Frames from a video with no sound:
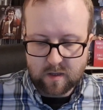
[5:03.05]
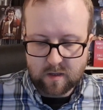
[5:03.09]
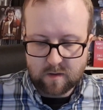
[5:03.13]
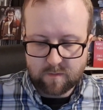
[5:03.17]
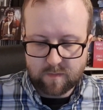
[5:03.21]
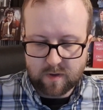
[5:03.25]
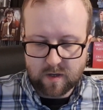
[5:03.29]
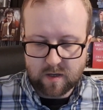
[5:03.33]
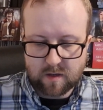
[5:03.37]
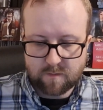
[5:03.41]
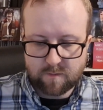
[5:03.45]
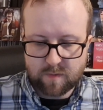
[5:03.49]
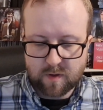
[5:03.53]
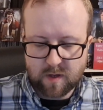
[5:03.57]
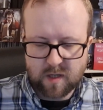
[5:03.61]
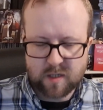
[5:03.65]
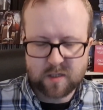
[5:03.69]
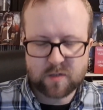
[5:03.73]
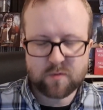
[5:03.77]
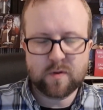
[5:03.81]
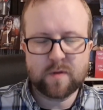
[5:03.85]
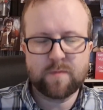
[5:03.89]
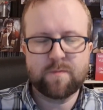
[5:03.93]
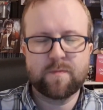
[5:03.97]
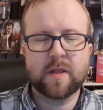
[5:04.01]
But
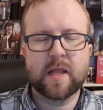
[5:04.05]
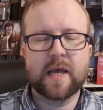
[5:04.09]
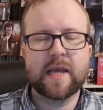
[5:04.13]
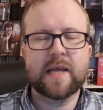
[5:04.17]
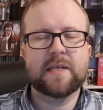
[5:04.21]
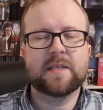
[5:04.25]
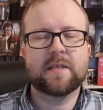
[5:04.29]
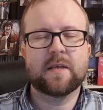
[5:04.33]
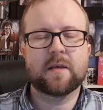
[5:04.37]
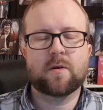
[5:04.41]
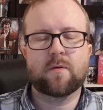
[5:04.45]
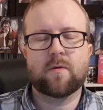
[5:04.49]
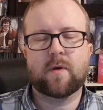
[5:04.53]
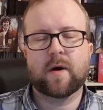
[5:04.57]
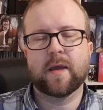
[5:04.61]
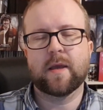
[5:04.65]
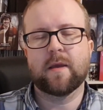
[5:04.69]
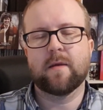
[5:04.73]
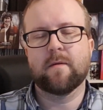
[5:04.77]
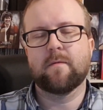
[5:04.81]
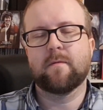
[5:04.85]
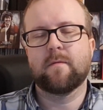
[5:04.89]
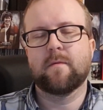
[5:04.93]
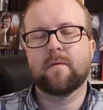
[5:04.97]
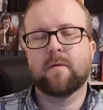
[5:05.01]
Pertwee plays it quite
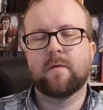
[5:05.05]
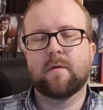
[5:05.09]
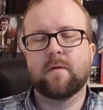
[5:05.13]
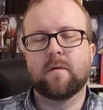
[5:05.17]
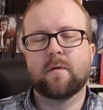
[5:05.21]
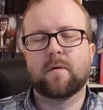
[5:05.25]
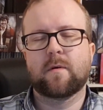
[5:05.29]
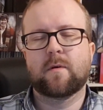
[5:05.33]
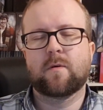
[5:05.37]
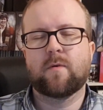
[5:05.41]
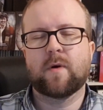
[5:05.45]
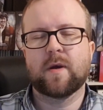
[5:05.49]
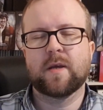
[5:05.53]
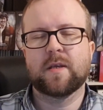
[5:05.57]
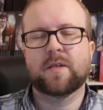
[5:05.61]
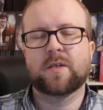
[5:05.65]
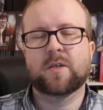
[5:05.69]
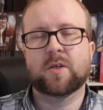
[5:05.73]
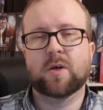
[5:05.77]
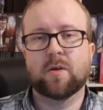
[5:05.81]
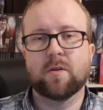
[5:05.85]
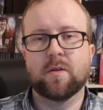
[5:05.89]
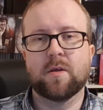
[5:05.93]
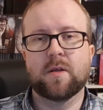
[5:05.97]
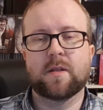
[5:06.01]
quite
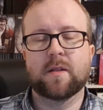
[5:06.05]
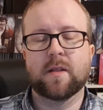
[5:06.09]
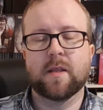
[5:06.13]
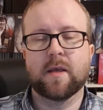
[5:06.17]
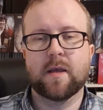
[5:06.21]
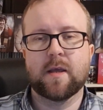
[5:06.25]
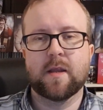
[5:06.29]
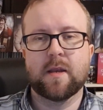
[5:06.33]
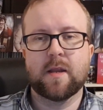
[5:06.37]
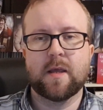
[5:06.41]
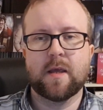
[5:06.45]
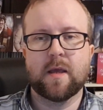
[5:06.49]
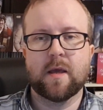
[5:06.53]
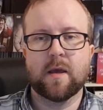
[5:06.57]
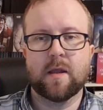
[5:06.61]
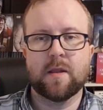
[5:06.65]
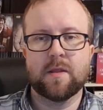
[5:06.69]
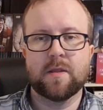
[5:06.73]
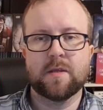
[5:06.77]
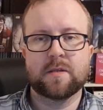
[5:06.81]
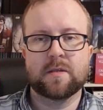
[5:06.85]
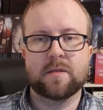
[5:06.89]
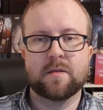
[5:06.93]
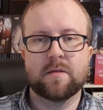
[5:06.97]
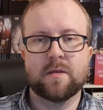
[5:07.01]
solidly in here, and
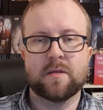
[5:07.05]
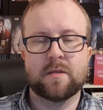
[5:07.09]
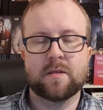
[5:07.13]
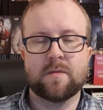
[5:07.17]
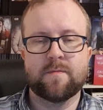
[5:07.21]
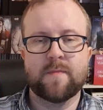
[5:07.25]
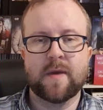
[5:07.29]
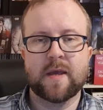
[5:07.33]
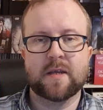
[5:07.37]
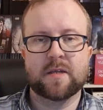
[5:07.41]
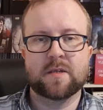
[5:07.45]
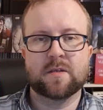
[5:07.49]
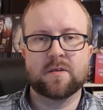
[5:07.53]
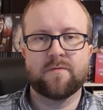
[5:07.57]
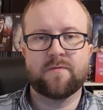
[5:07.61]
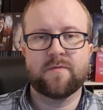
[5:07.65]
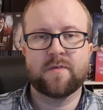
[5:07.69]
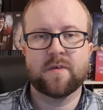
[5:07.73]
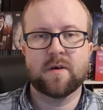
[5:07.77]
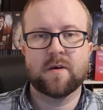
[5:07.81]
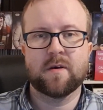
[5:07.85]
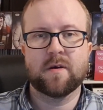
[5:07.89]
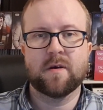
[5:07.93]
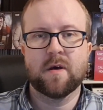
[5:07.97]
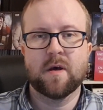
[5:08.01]
there's there's the mix of
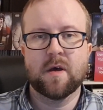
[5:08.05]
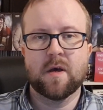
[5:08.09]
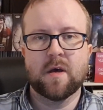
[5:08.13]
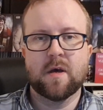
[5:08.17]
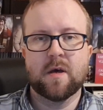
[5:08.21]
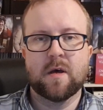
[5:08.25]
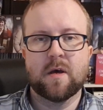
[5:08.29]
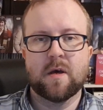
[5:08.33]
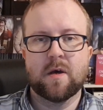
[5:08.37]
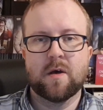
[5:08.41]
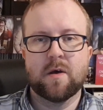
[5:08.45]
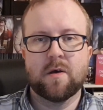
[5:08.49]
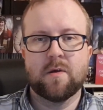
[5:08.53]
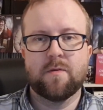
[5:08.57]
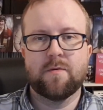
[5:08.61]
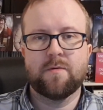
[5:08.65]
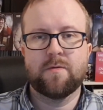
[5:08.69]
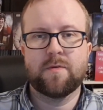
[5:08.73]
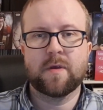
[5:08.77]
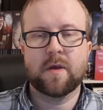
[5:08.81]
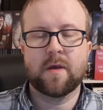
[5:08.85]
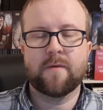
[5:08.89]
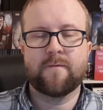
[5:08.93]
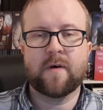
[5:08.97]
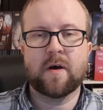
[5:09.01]
the
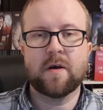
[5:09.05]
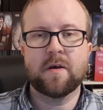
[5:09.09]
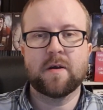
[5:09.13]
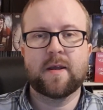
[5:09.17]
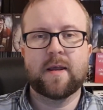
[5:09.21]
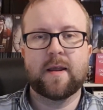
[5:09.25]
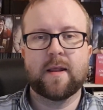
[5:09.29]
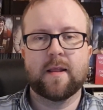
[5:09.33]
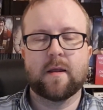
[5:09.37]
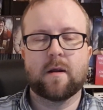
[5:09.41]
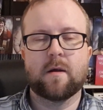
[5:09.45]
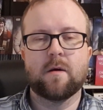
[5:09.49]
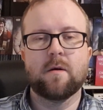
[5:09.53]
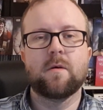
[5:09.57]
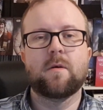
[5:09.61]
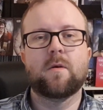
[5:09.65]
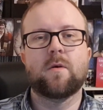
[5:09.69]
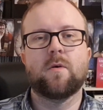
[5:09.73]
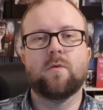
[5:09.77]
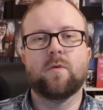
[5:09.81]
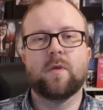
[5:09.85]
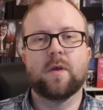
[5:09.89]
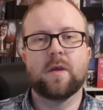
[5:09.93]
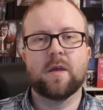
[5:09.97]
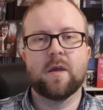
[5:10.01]
the avuncular
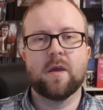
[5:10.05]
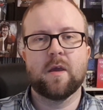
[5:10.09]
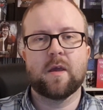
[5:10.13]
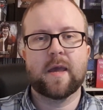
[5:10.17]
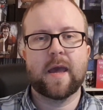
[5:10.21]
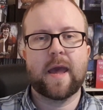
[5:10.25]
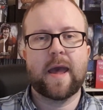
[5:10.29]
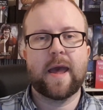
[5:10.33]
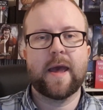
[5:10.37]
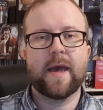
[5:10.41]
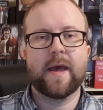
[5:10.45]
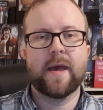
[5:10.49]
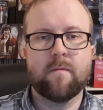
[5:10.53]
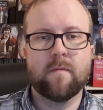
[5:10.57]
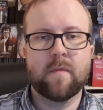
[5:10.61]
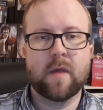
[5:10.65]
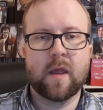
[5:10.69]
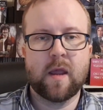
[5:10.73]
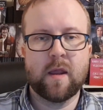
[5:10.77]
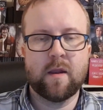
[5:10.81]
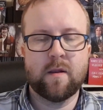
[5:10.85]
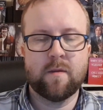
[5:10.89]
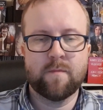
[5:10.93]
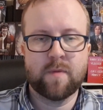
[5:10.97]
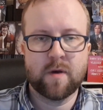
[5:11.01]
uncle that you get
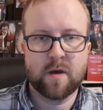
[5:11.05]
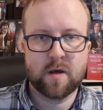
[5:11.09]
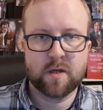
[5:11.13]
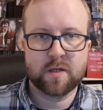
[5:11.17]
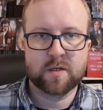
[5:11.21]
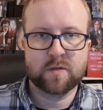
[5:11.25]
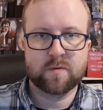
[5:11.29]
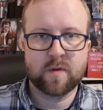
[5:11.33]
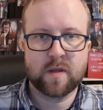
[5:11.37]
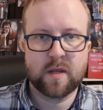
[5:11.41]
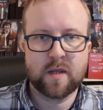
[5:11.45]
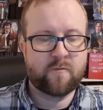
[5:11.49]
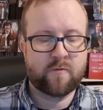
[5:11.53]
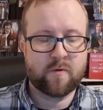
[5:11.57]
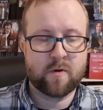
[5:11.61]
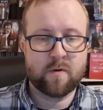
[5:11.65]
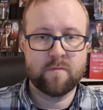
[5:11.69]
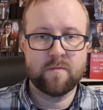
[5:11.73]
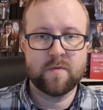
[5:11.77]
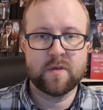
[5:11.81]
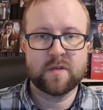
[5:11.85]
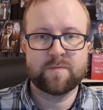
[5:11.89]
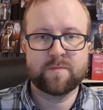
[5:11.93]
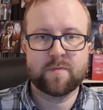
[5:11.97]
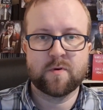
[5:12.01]
in Pertwee from
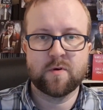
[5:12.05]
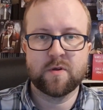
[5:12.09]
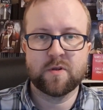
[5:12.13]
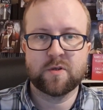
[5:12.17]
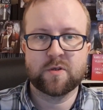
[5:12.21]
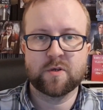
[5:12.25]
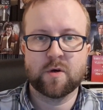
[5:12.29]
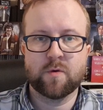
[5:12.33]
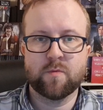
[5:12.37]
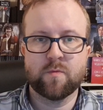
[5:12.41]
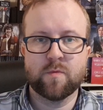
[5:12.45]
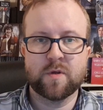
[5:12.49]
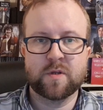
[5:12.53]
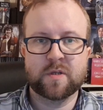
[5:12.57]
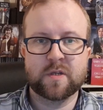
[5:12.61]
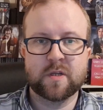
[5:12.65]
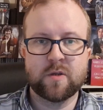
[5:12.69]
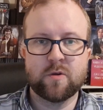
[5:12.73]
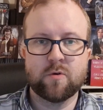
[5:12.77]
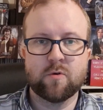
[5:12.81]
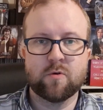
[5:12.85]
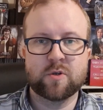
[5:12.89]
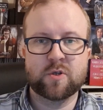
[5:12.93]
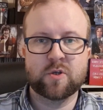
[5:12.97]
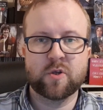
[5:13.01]
this point onwards, and you
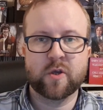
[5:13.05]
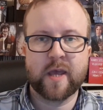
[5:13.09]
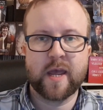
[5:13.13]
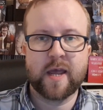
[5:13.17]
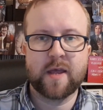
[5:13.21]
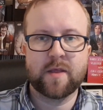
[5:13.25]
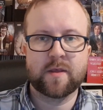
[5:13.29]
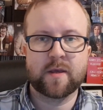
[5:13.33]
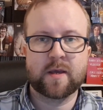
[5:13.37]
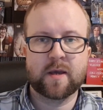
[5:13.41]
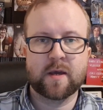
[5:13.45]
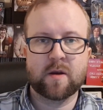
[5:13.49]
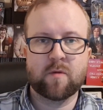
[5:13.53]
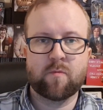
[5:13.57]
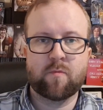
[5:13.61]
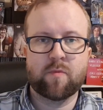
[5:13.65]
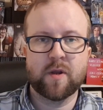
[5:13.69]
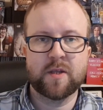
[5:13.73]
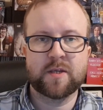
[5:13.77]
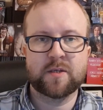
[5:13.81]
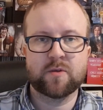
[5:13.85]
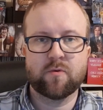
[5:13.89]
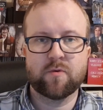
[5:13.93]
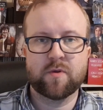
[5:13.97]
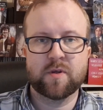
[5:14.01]
also get the kind of
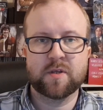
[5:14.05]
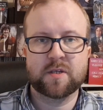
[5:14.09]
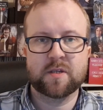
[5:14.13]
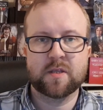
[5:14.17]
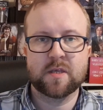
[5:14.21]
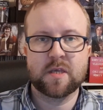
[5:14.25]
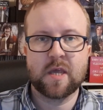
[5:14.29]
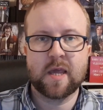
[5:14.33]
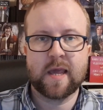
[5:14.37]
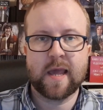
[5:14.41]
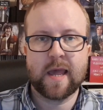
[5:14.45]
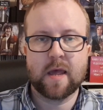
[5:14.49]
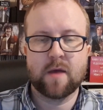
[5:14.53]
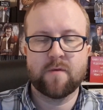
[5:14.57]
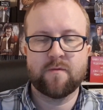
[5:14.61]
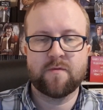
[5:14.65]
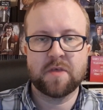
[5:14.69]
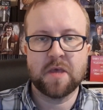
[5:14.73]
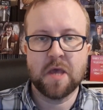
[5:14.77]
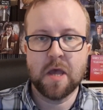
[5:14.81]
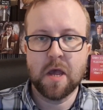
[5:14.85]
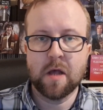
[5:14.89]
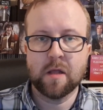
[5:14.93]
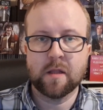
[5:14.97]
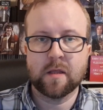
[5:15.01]
bristleness that you get of the
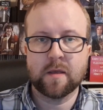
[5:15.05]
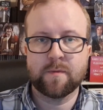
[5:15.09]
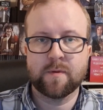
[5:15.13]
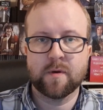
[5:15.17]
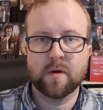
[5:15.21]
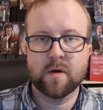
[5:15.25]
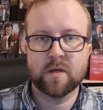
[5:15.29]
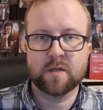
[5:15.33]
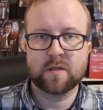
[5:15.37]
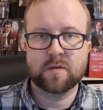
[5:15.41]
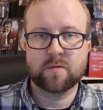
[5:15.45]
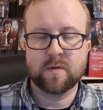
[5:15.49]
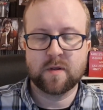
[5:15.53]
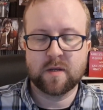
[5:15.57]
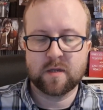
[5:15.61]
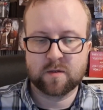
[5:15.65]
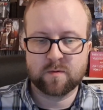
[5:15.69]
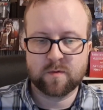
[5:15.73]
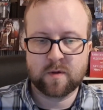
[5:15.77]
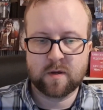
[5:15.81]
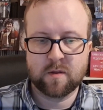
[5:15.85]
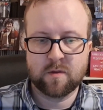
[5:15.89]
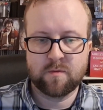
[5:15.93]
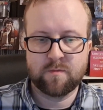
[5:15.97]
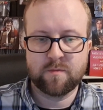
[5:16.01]
early Pertwee as
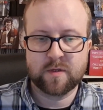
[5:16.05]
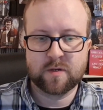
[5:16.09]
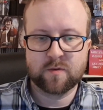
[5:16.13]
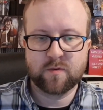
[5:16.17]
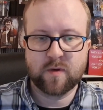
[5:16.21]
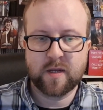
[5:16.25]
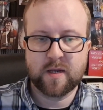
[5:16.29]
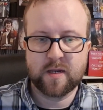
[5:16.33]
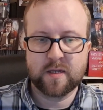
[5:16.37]
well in between.